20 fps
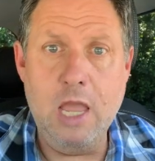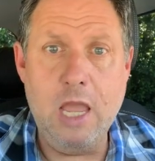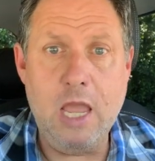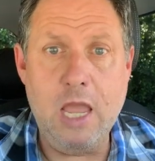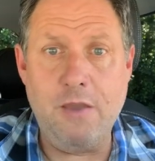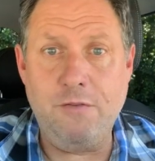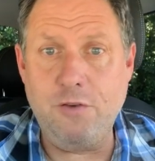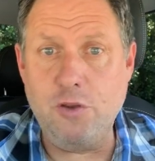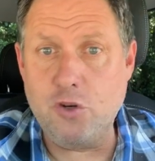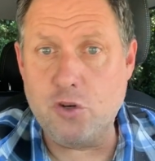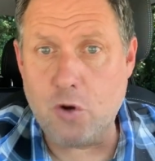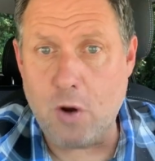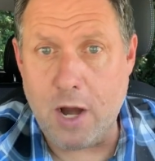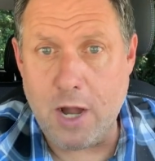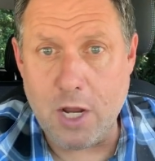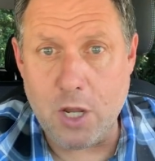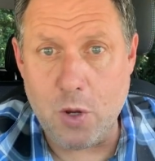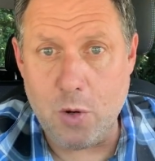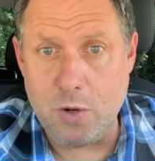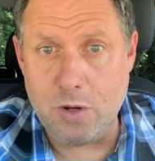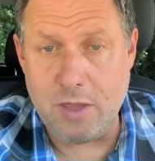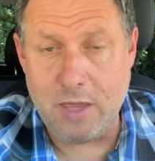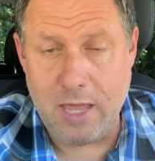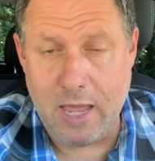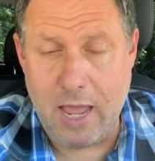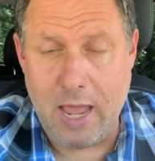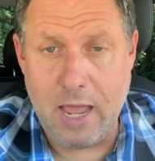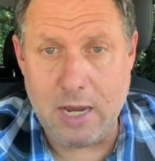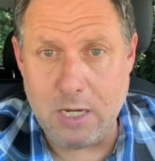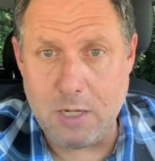If you try to go to
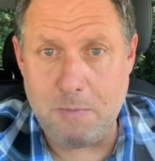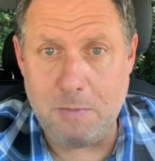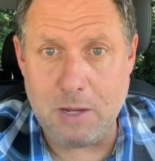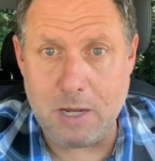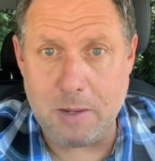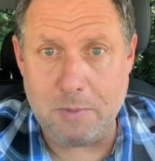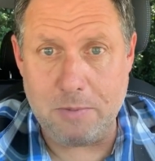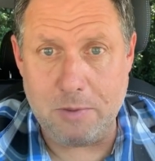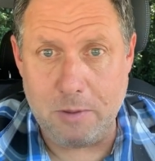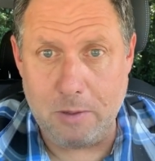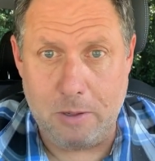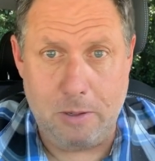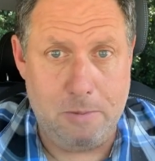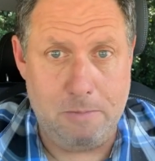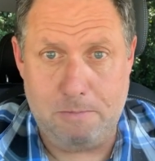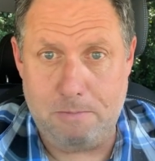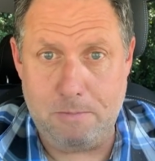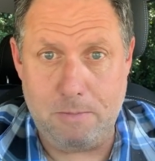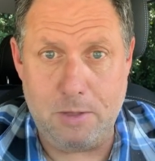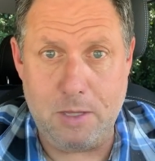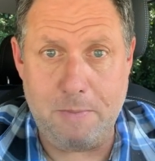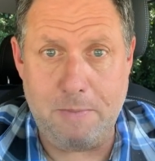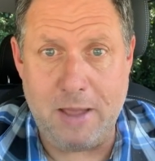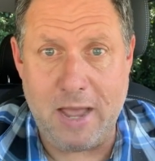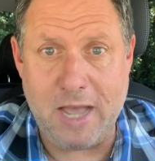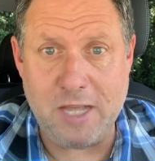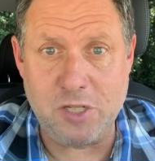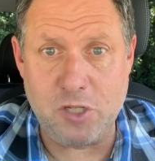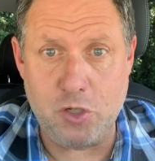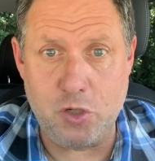the end to pick up the
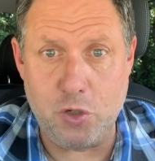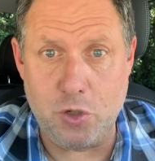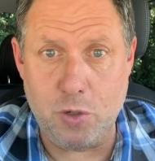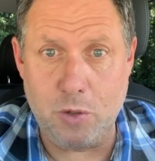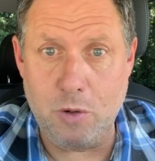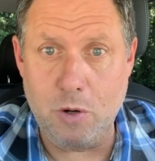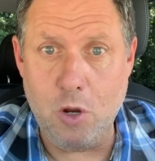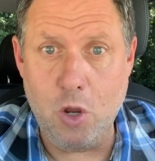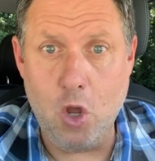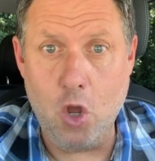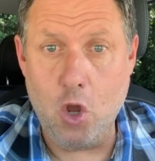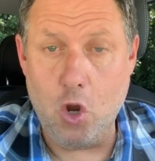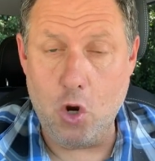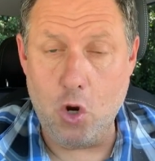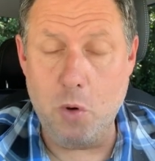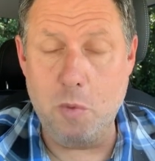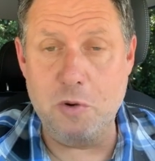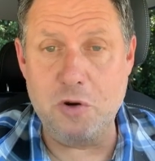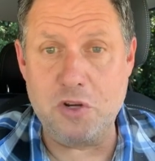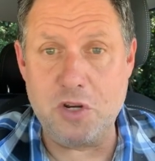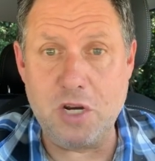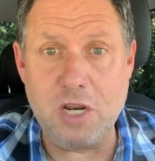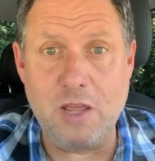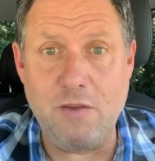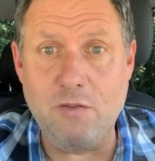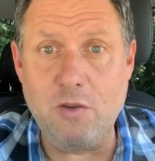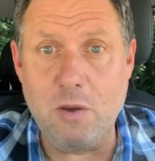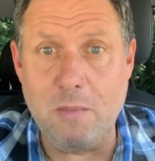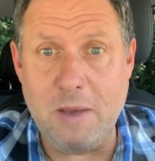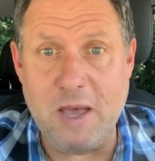passenger, Uber should
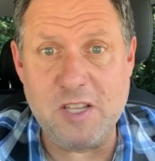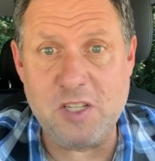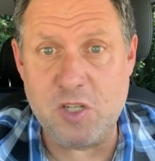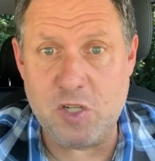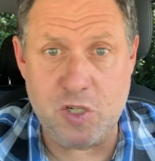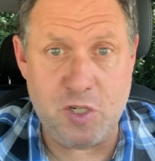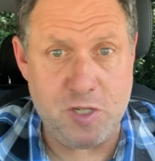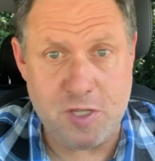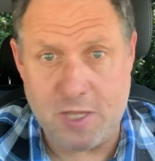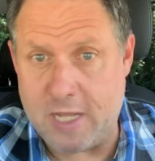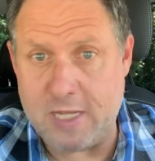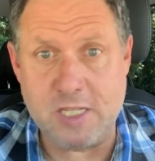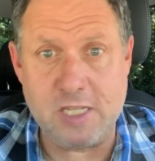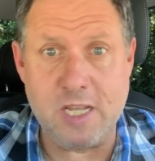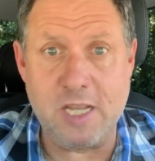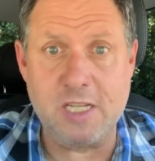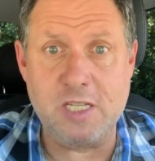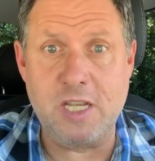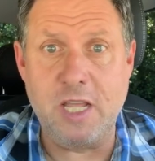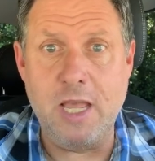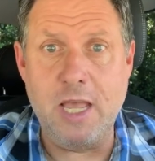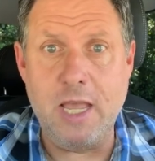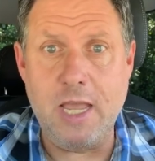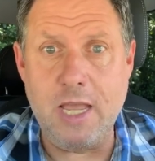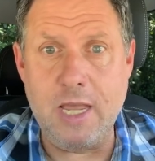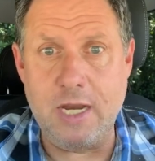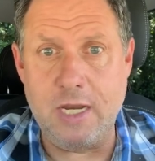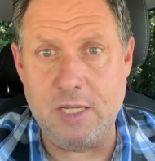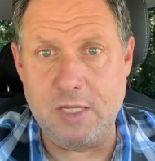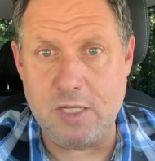give you a message that says
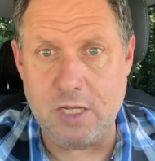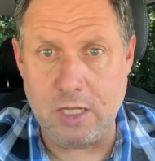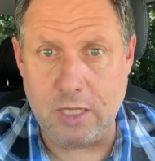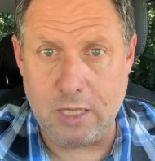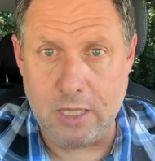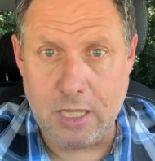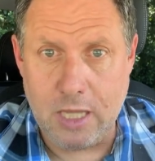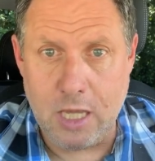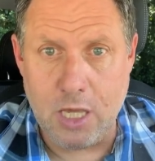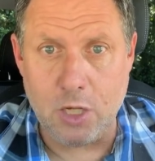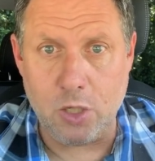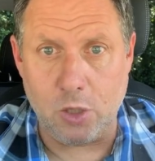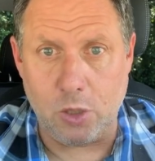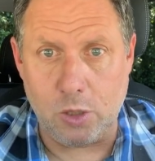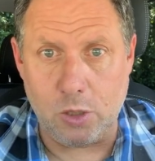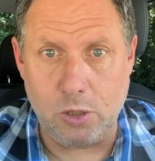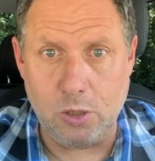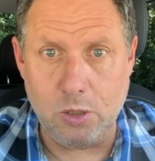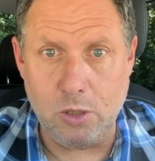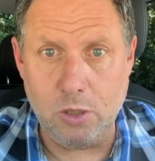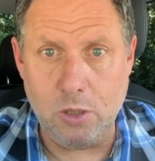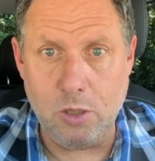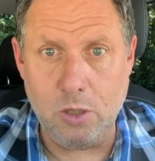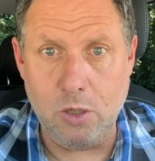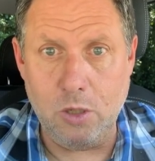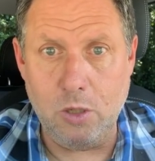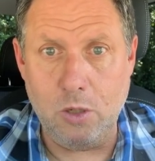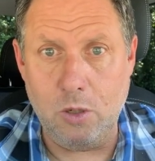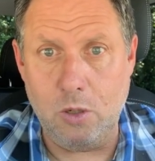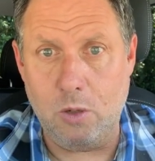it is illegal
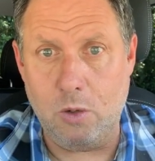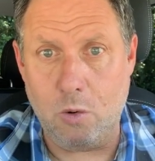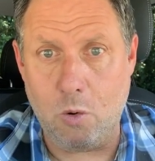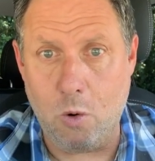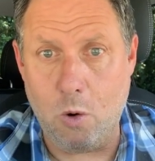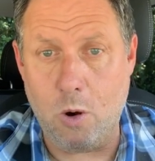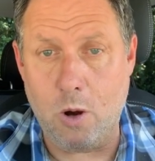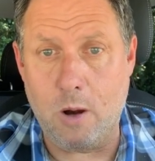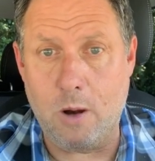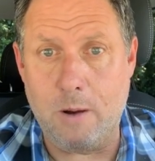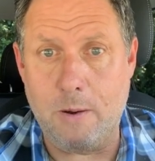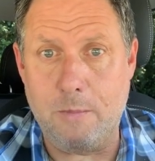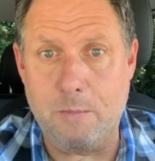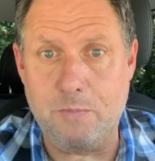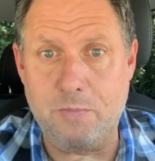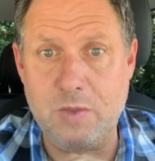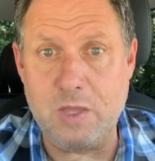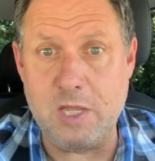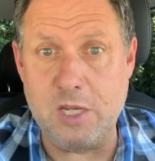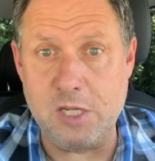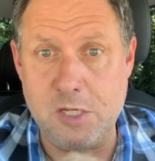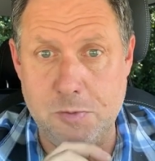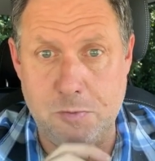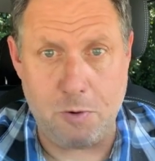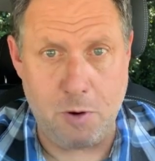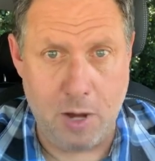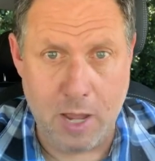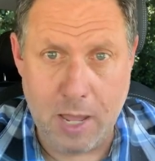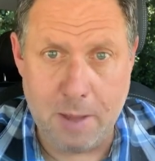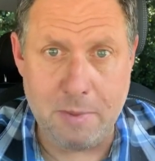or is
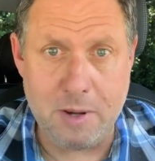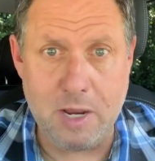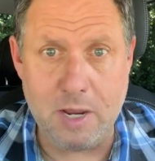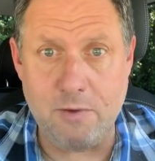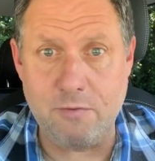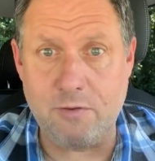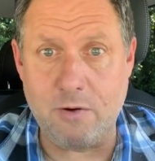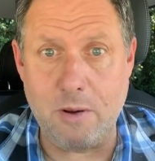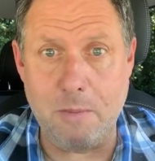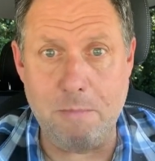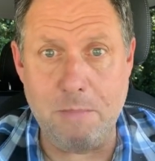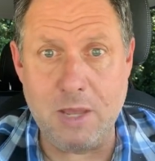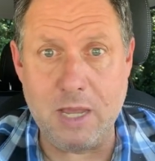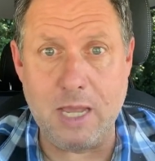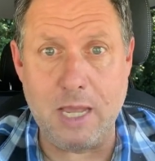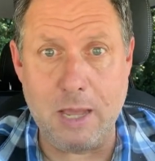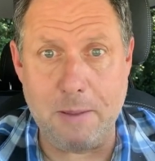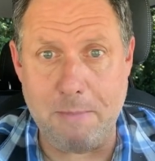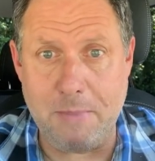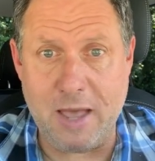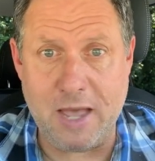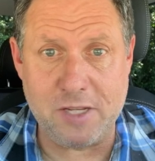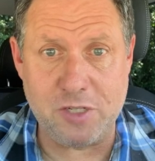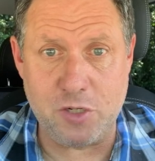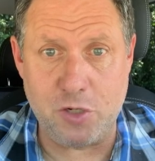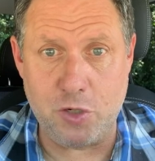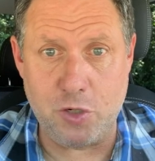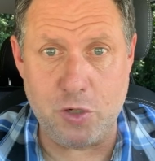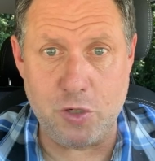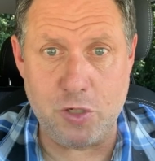prohibited from picking up
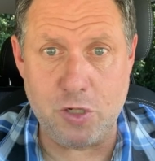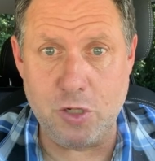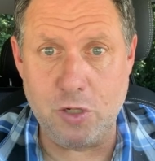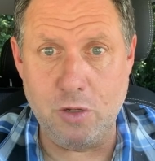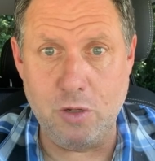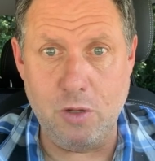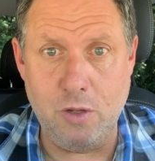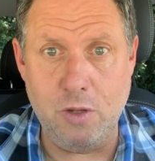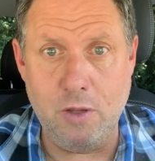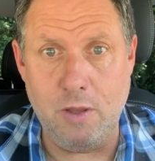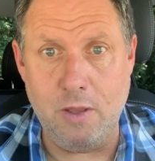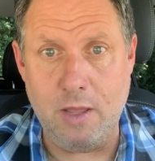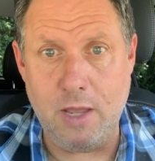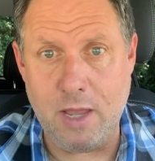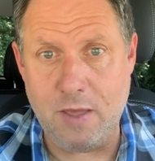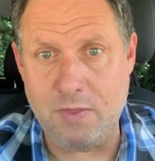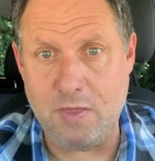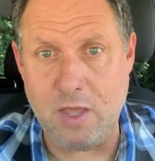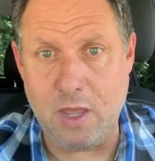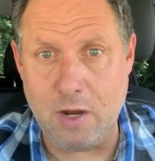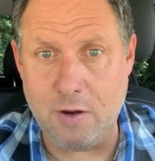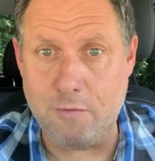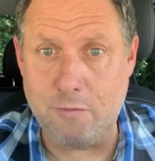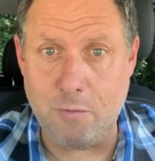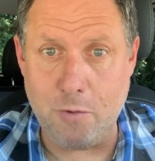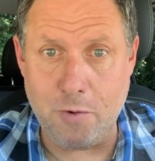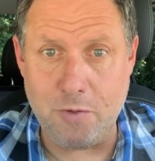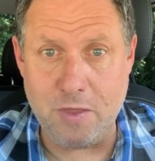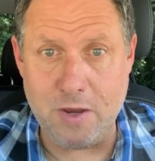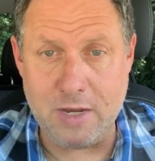passengers at the end of
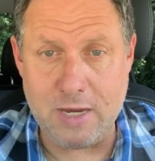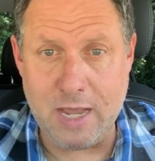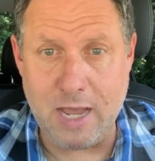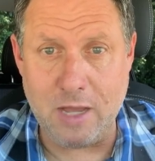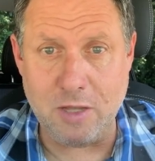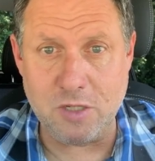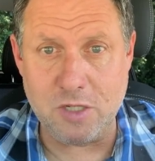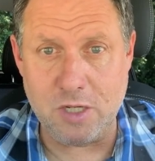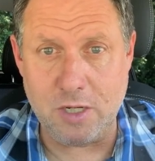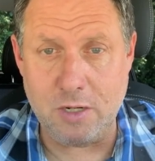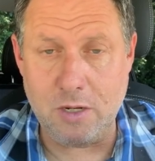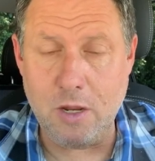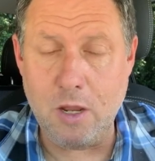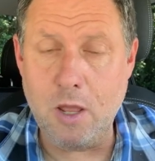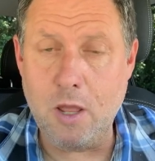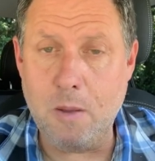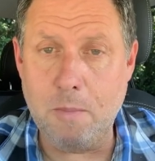4th and Townsend.